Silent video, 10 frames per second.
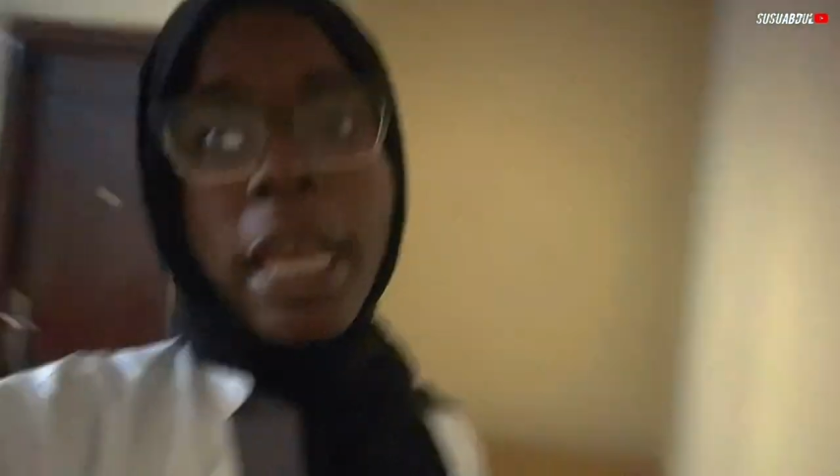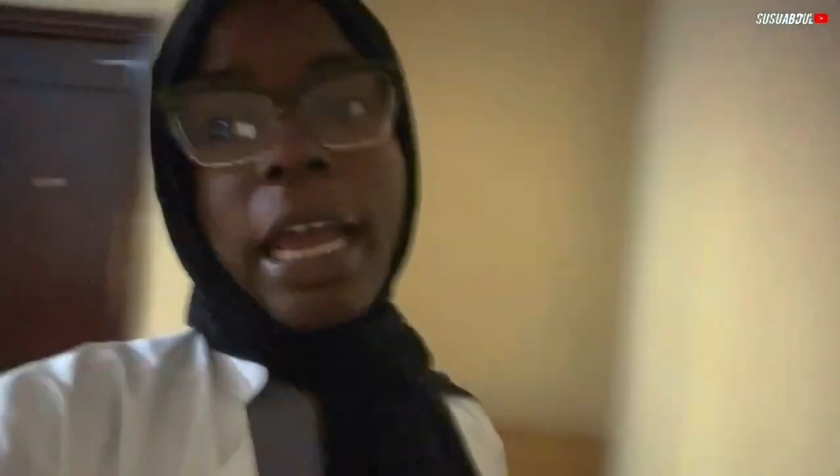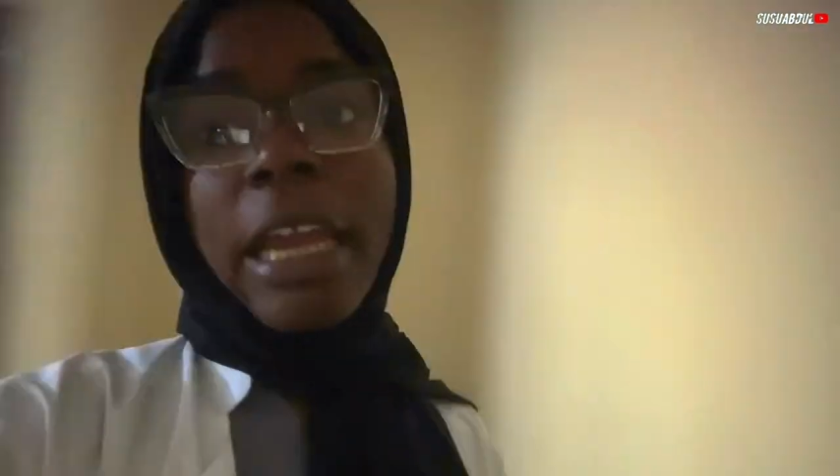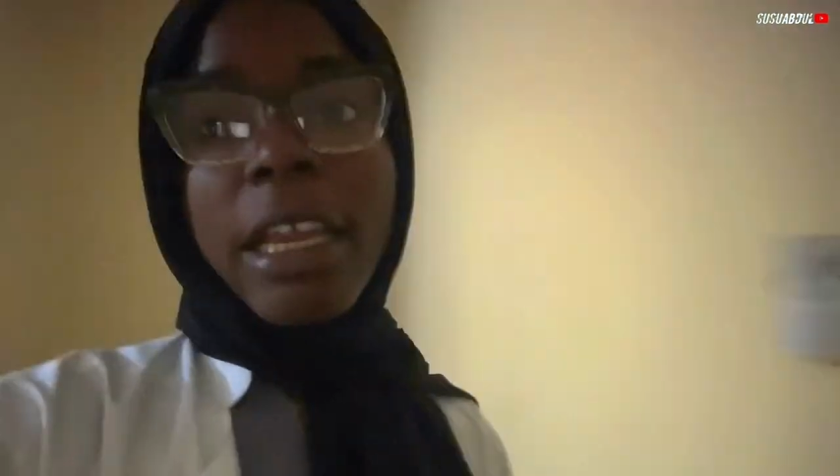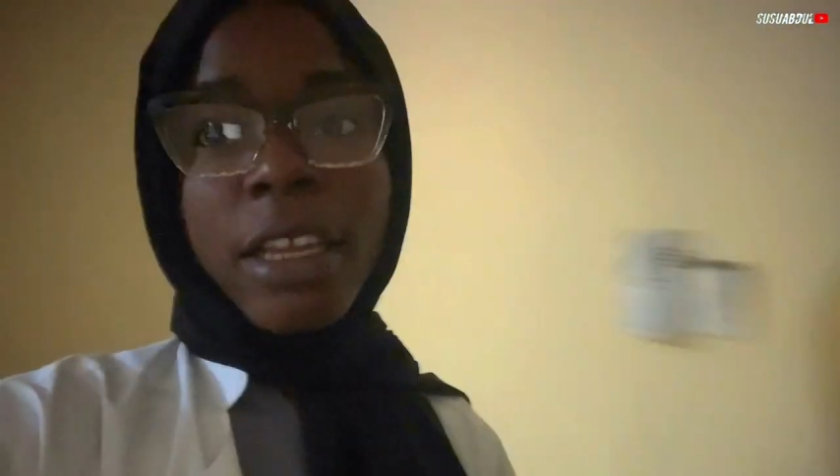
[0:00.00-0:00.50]

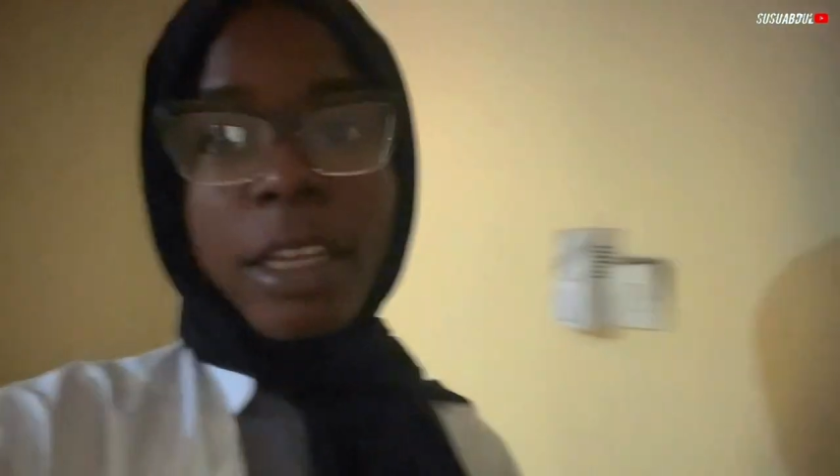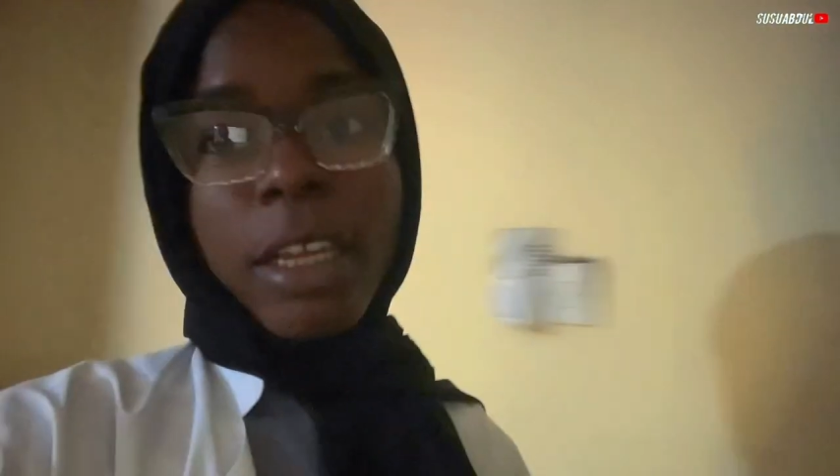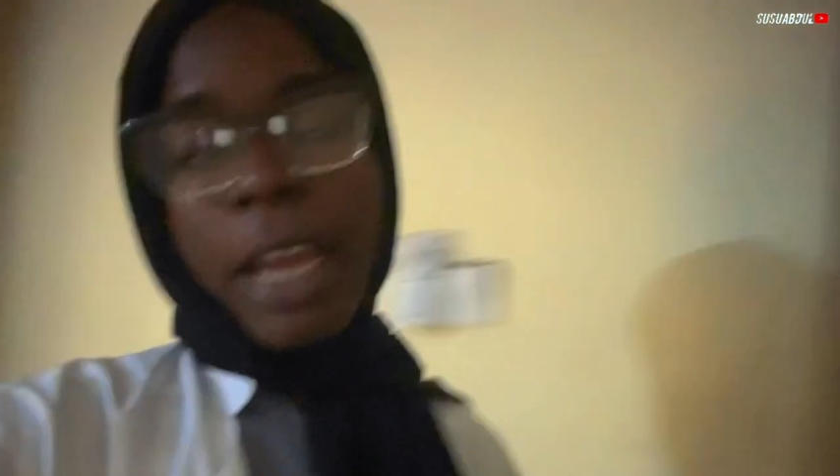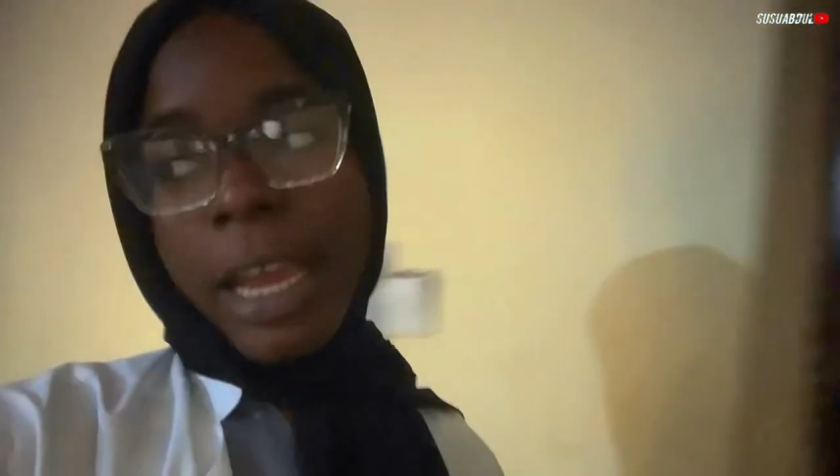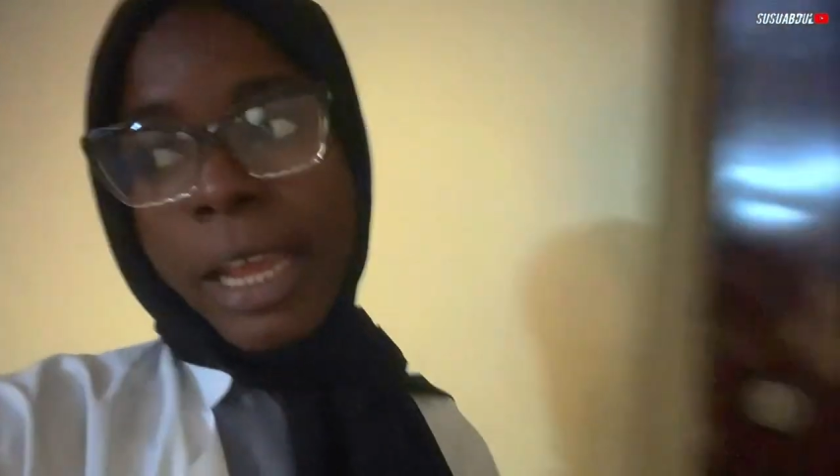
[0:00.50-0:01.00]
I
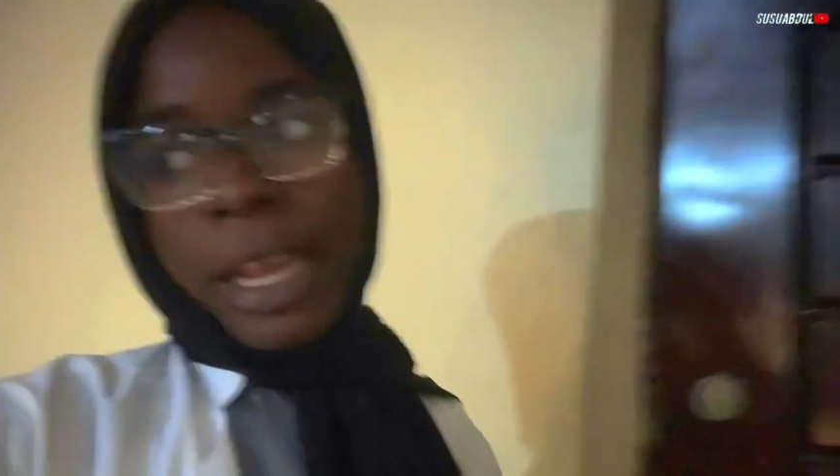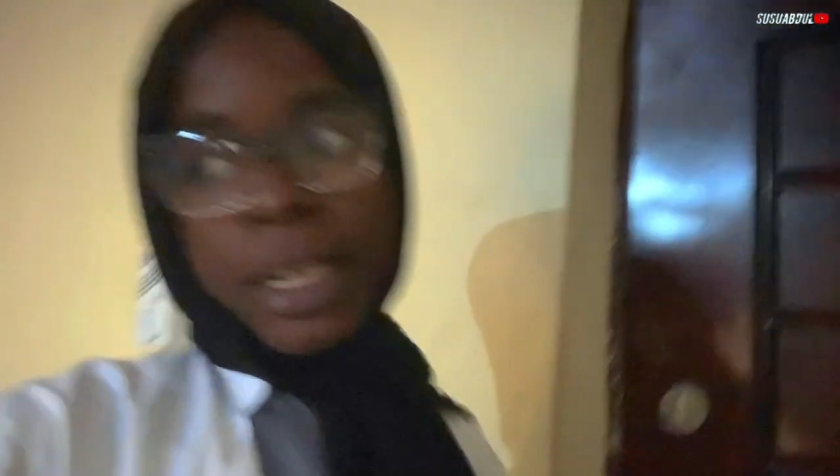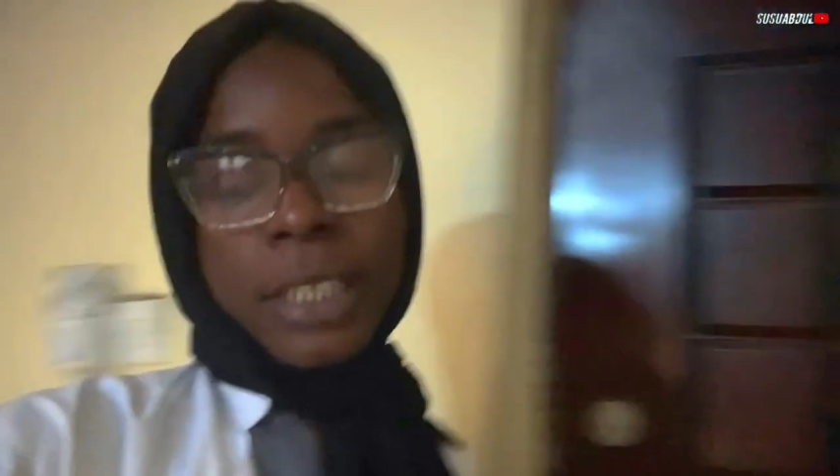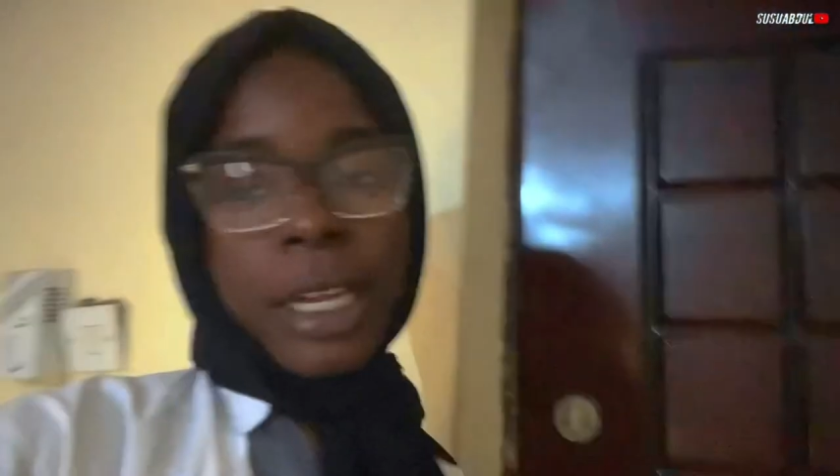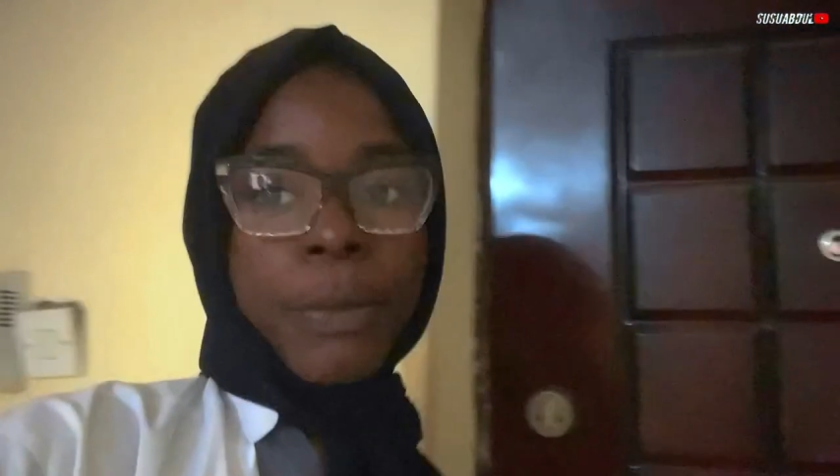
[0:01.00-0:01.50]

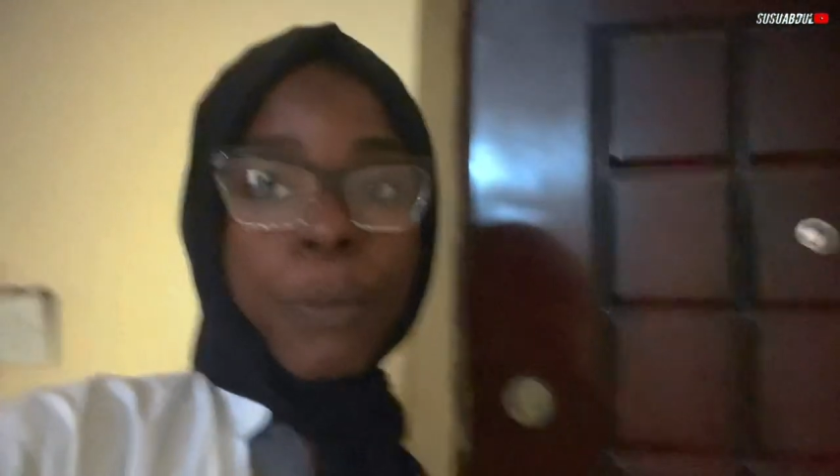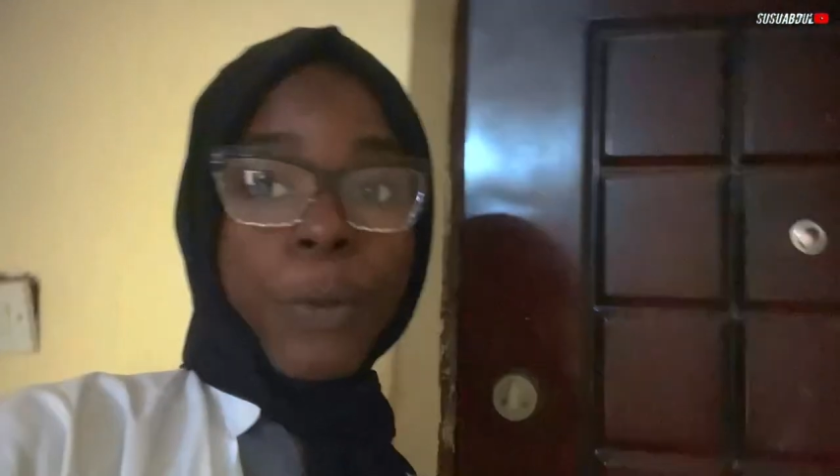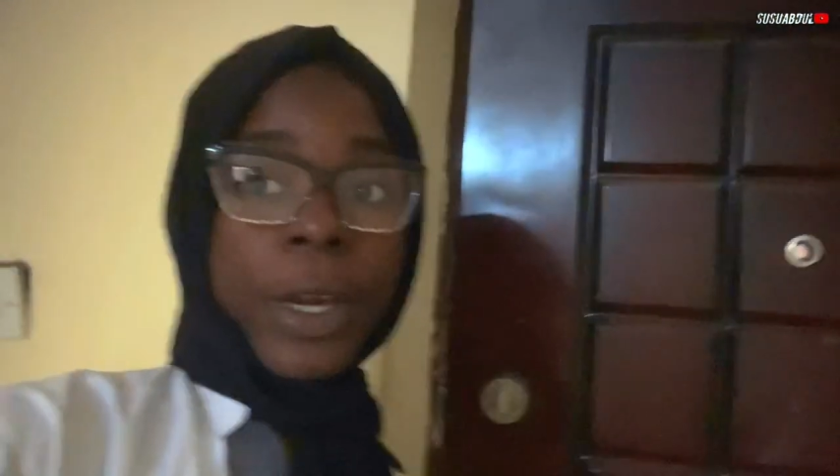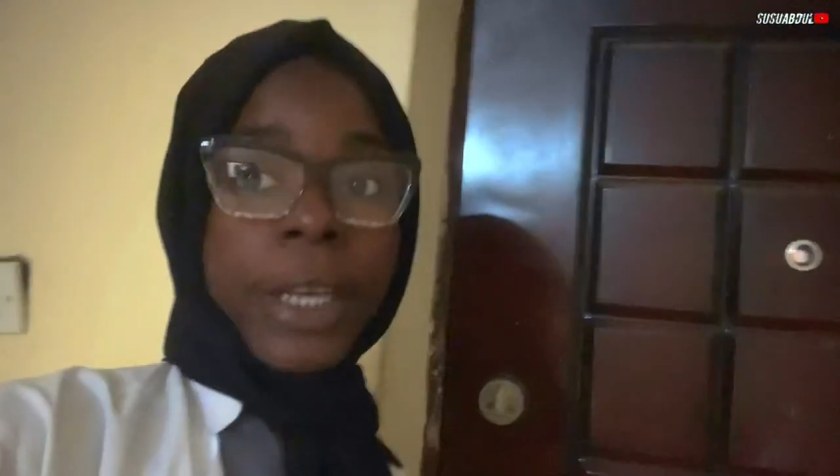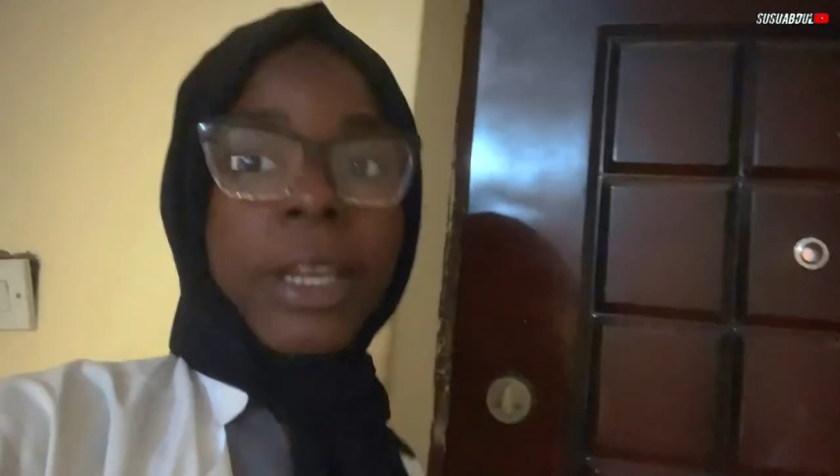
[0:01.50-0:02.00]
ate and
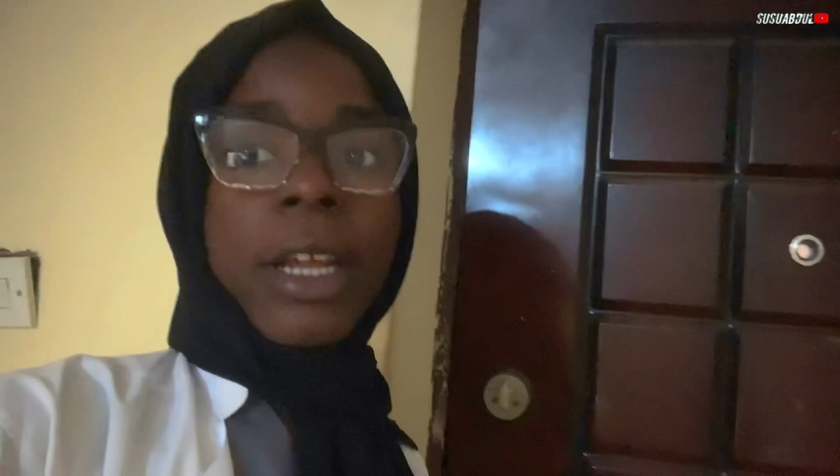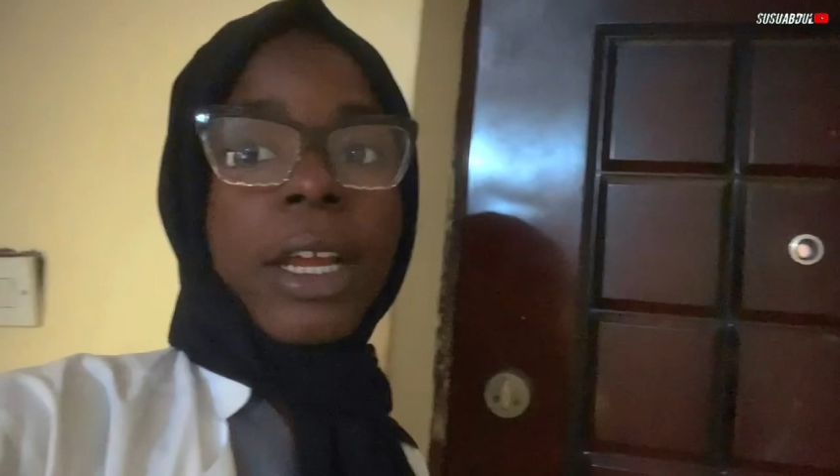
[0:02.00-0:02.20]
prayed